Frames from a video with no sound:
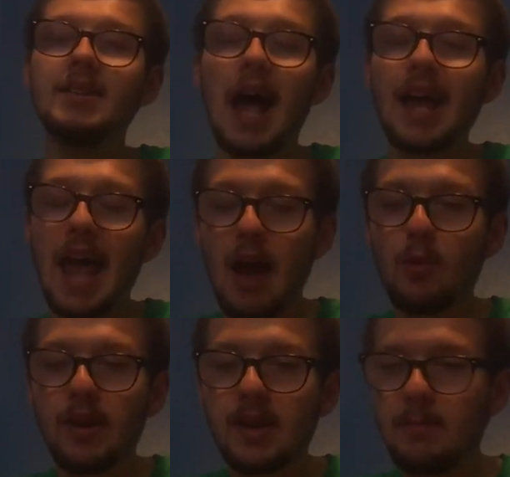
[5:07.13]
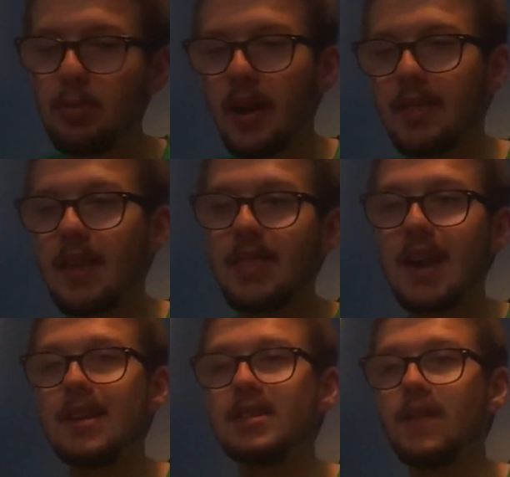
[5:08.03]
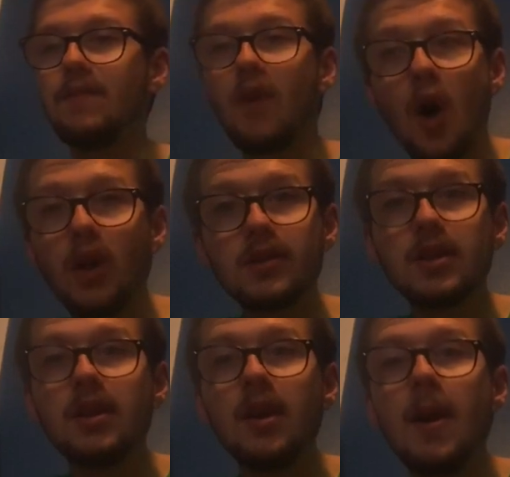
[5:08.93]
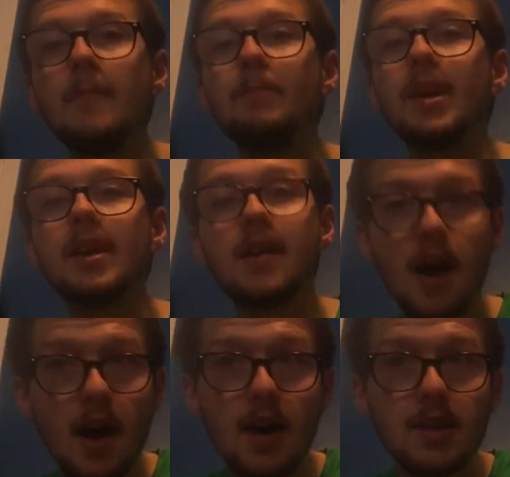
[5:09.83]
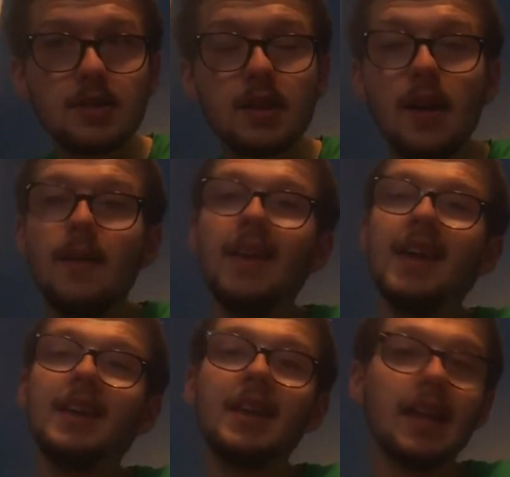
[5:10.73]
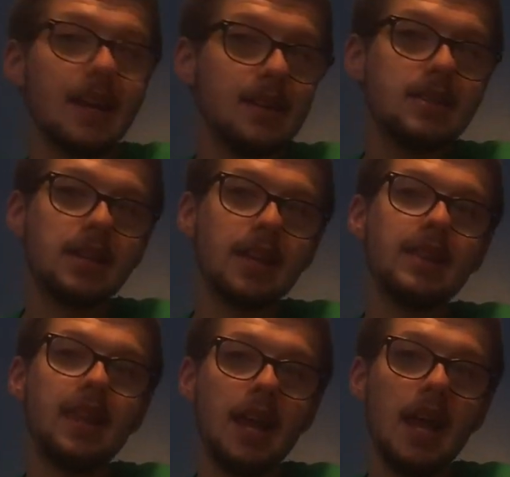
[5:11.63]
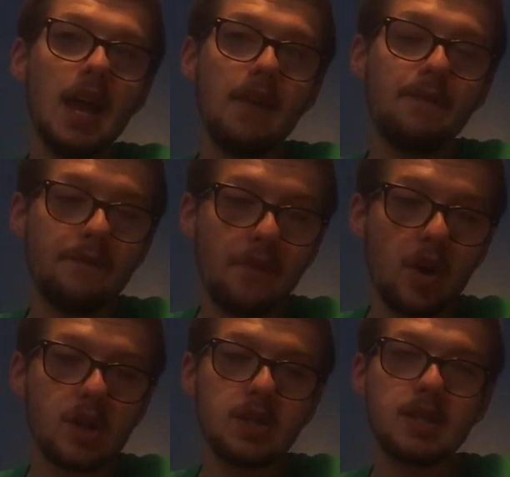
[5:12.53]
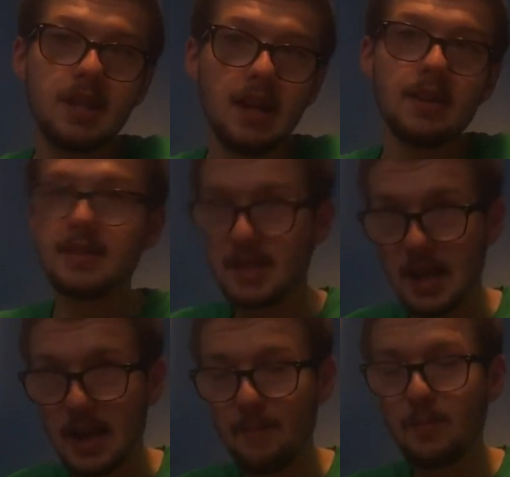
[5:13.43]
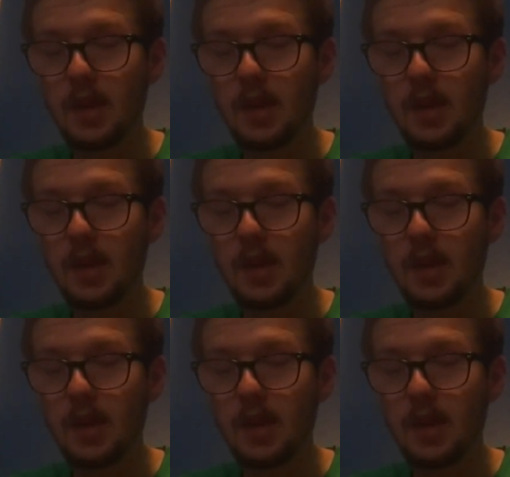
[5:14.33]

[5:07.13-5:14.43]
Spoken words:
I can't really complain that is a fault, because it is the first DLC.